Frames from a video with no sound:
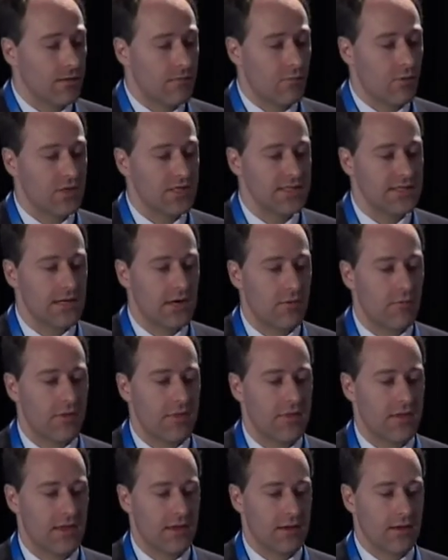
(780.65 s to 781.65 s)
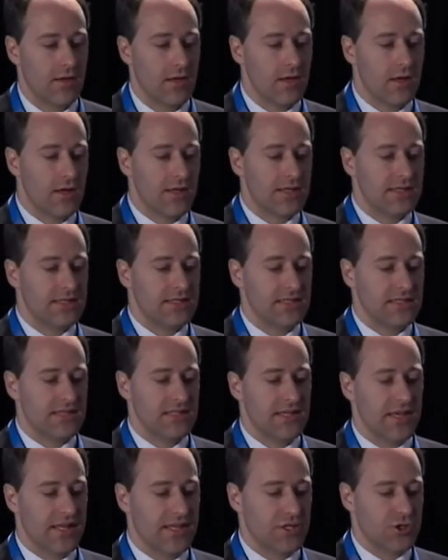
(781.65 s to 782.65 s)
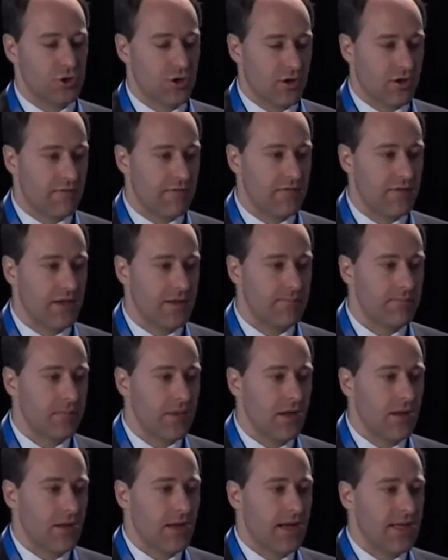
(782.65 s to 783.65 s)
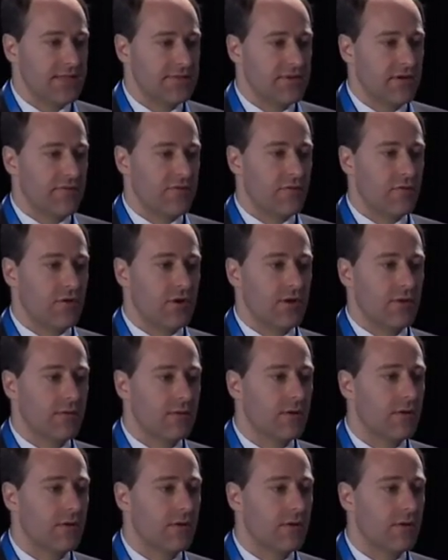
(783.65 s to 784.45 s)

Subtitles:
What is now with the CT angiography? As we have heard,